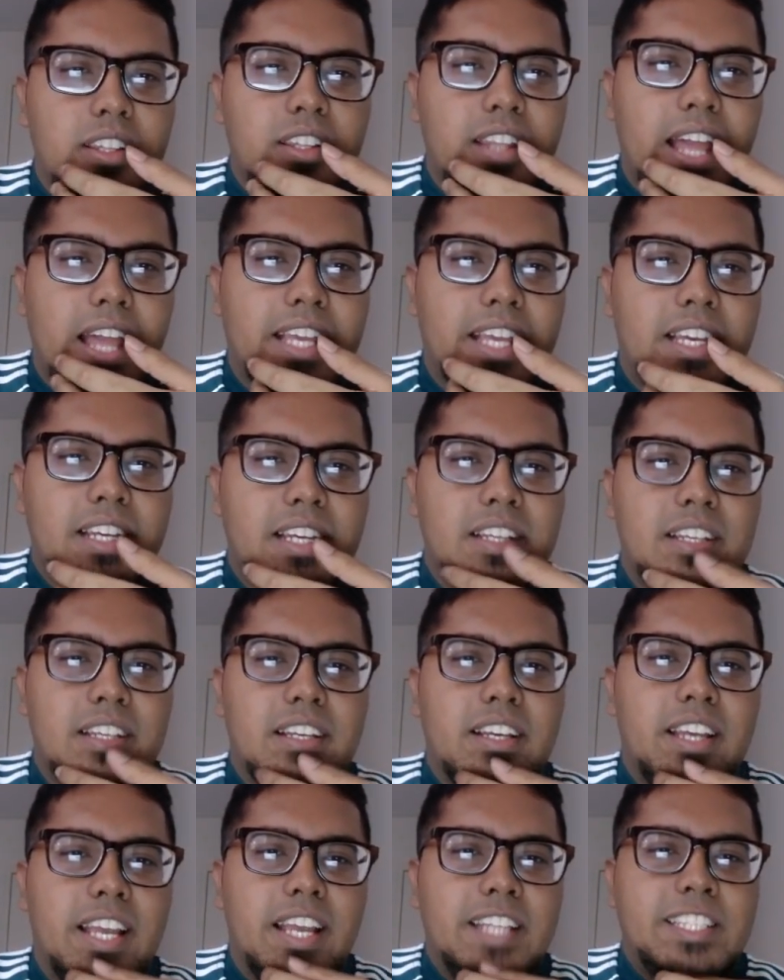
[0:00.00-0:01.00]
Like...
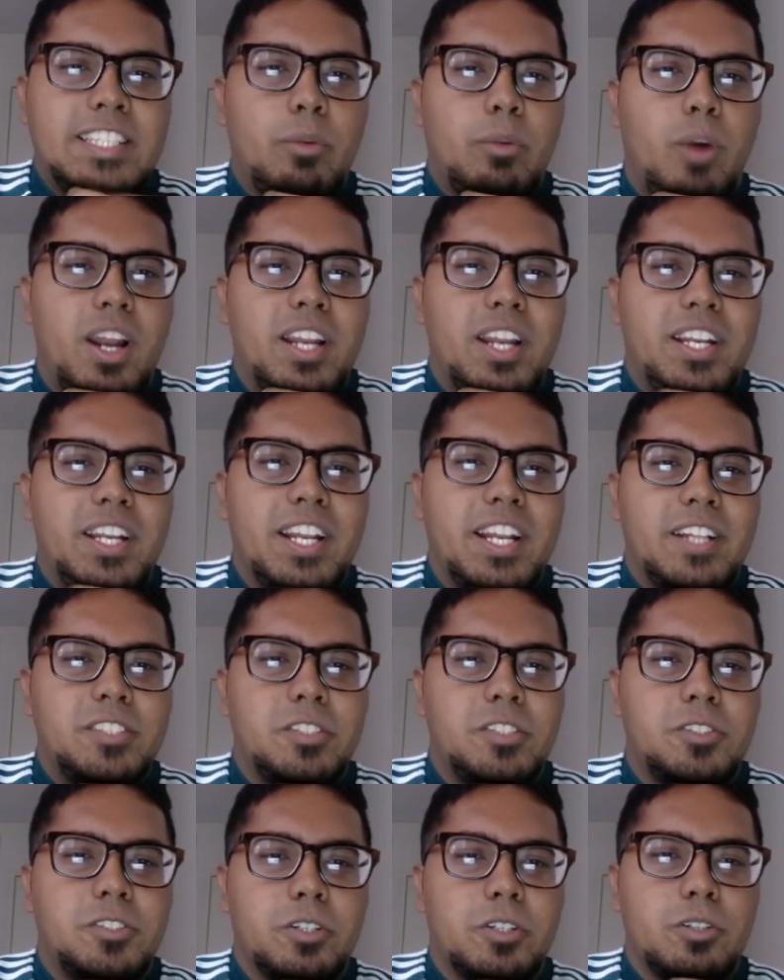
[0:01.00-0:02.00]
it did what it
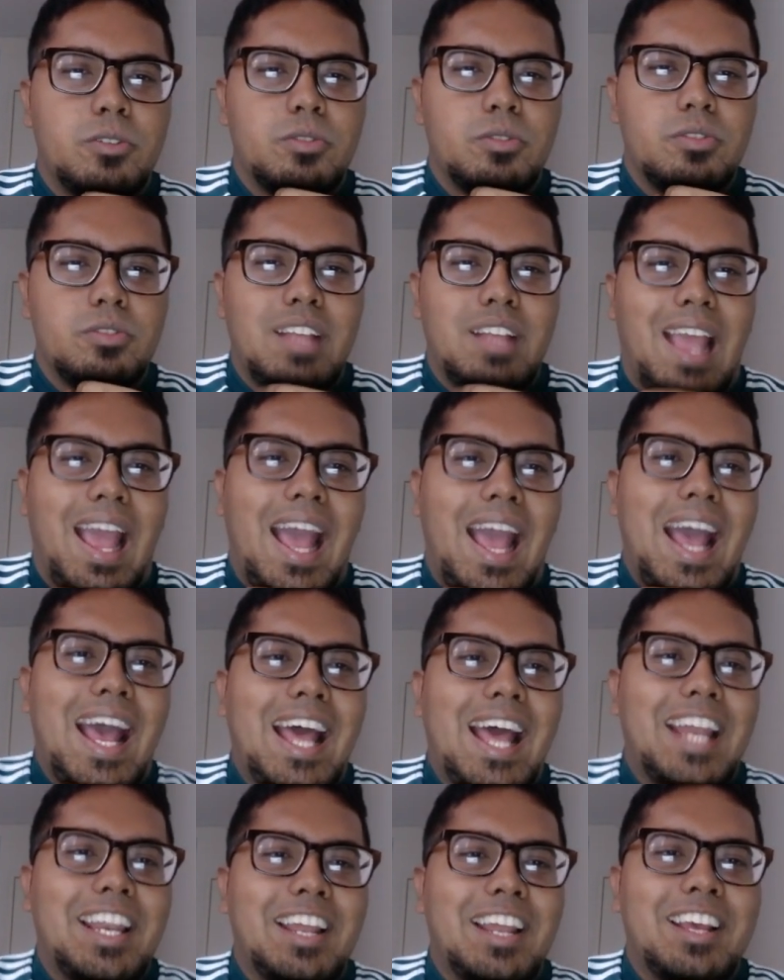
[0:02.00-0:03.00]
needed to do,
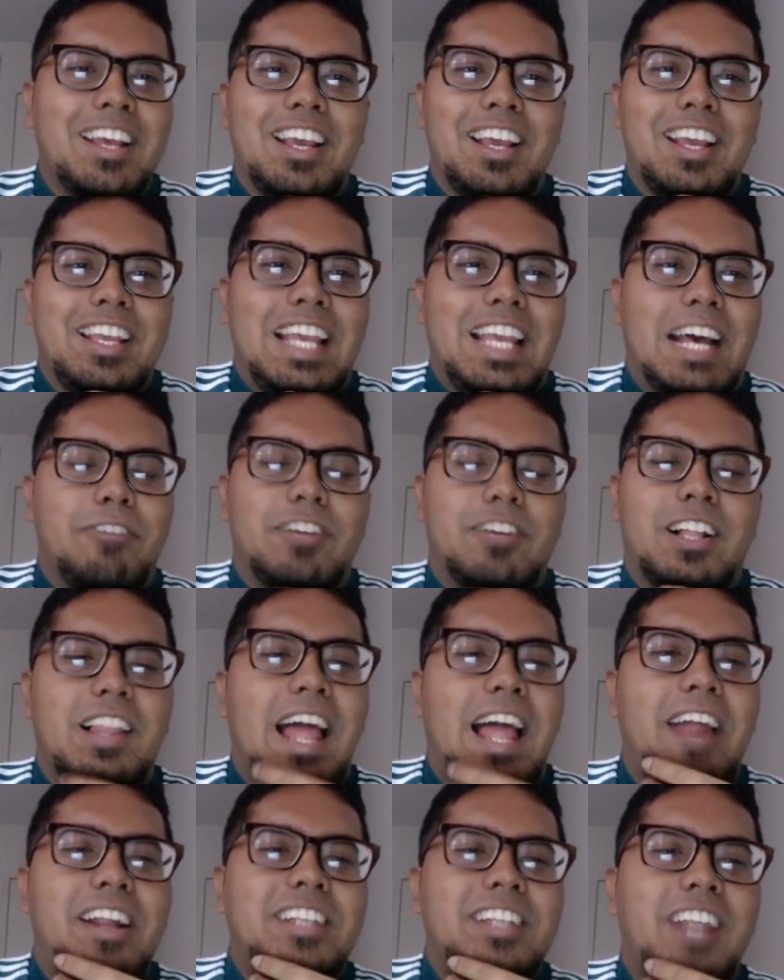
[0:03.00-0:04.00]
and yeah,
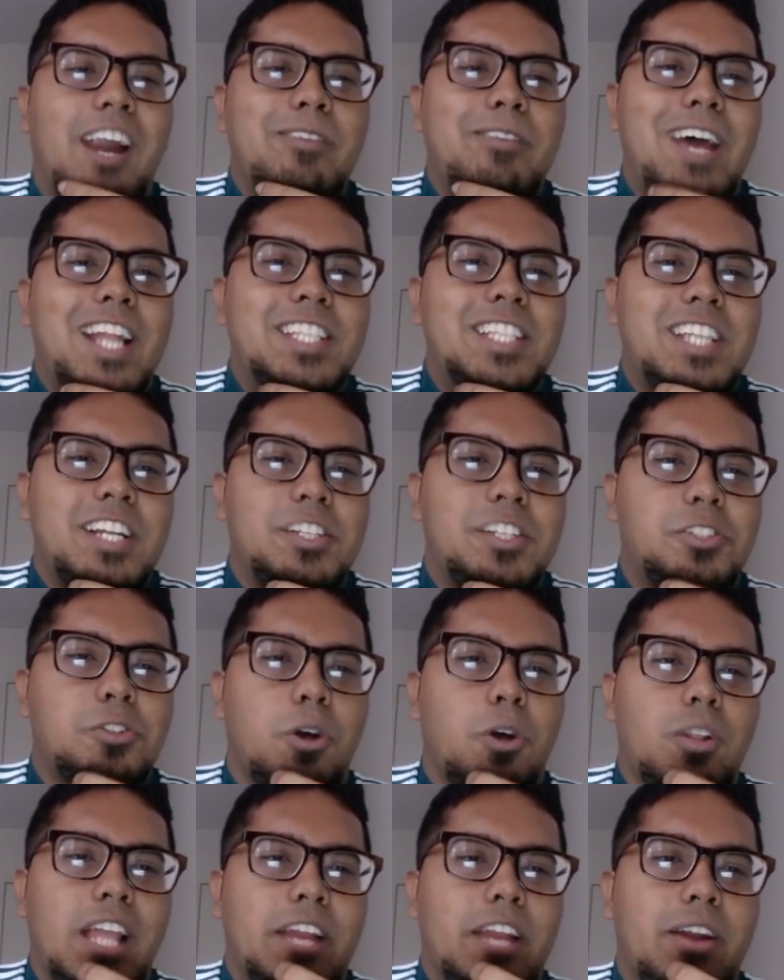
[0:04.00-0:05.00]
Galarian Darmanitan is
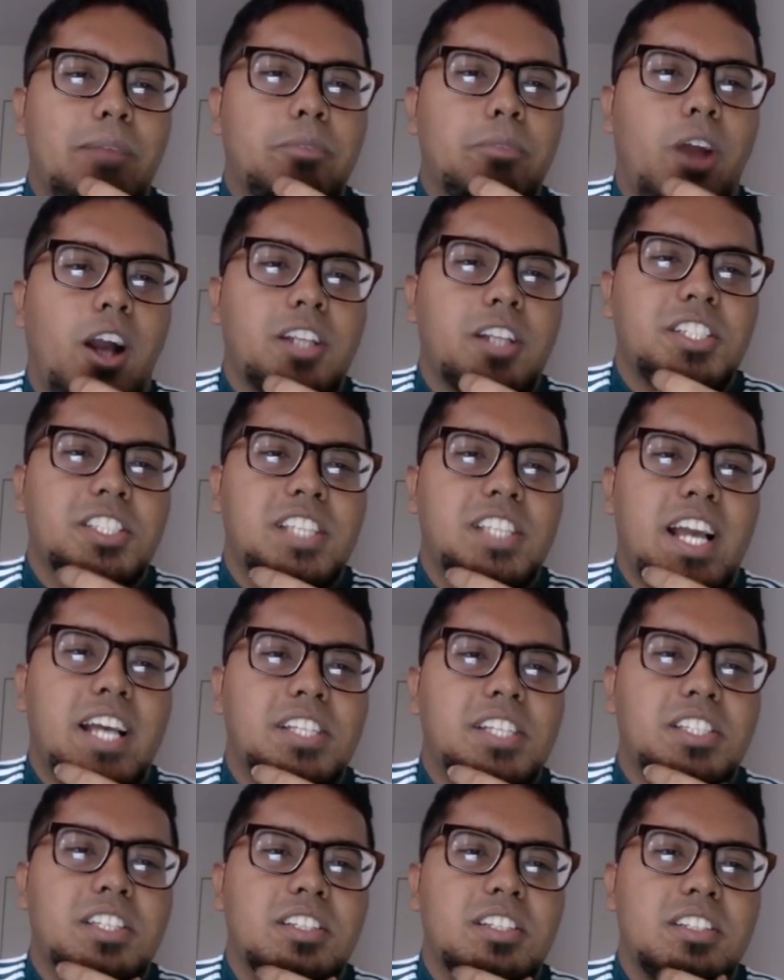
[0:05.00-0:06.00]
so like obnoxious,
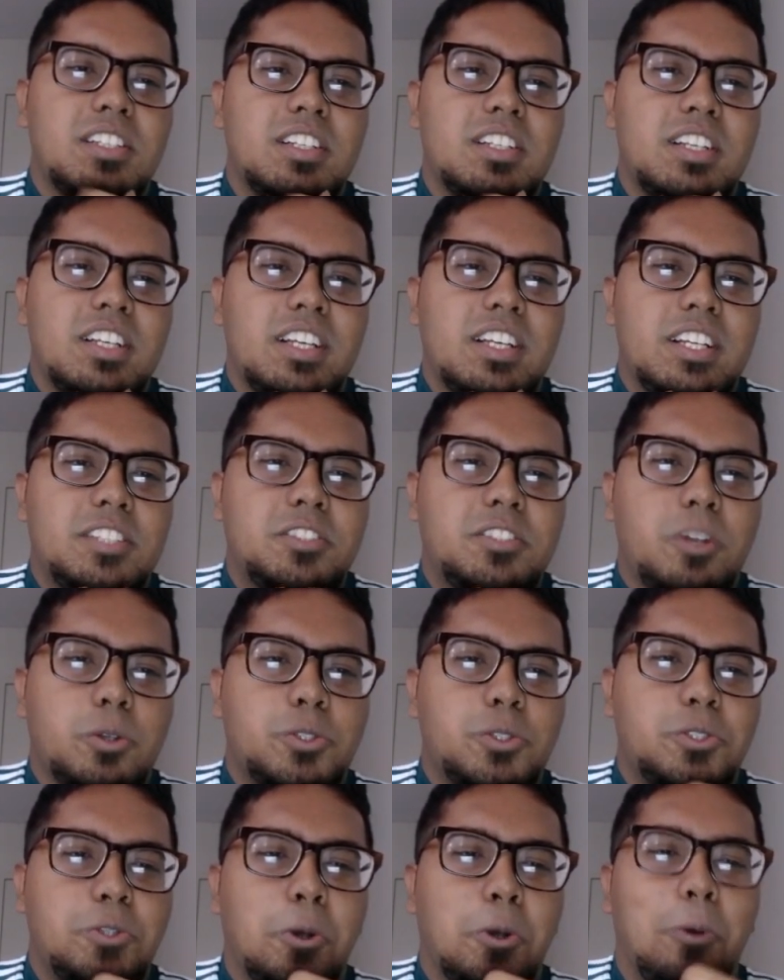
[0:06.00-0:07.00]
guys. It's so
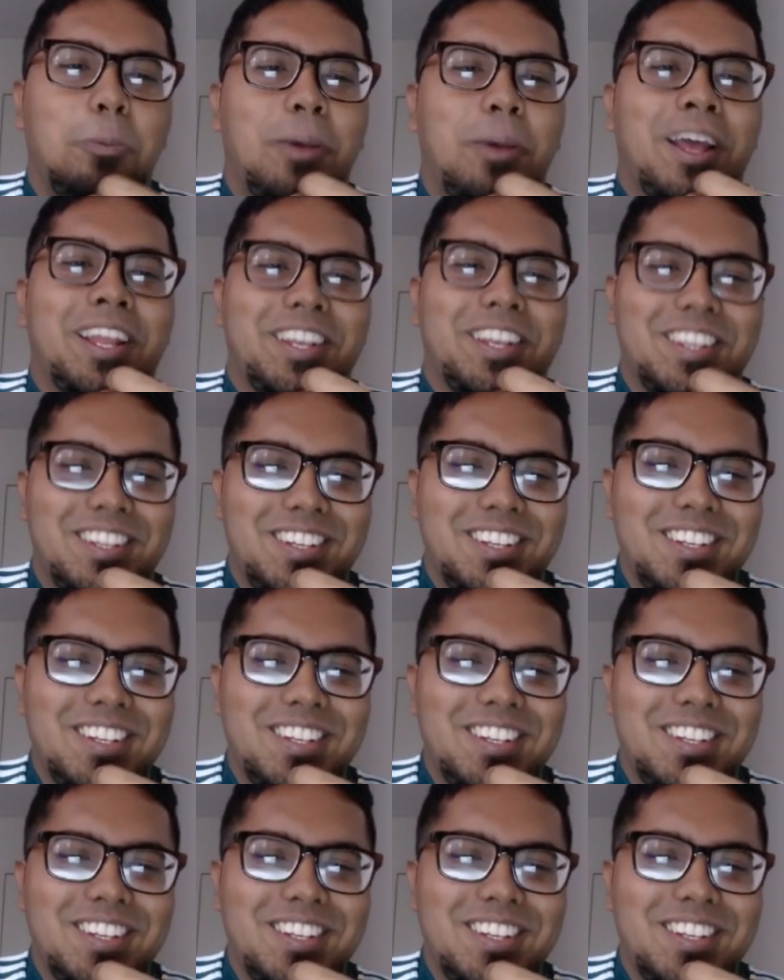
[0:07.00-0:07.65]
stupid.